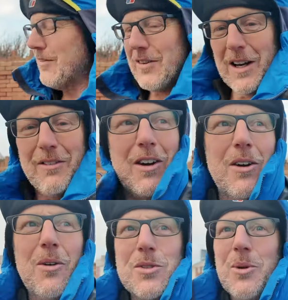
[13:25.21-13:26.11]
Really, really
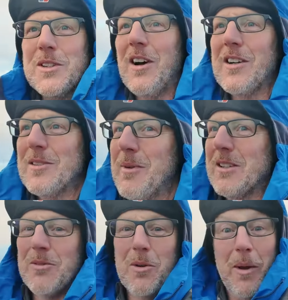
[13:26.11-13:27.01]
cool. It's always nice to meet
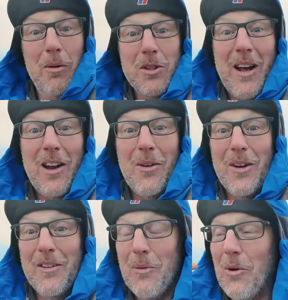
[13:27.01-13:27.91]
some new people, so hello
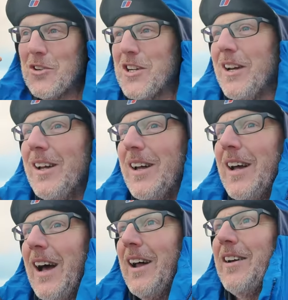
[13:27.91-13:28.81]
if you're watching.
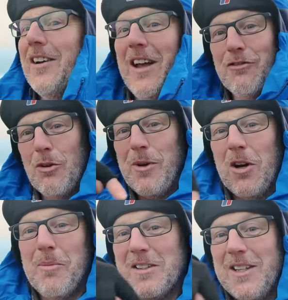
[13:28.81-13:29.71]
And yeah, drop me a
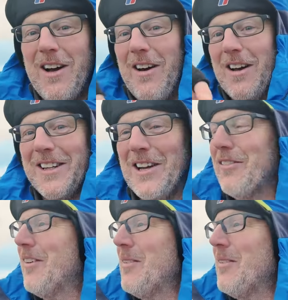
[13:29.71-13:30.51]
comment, say hi underneath.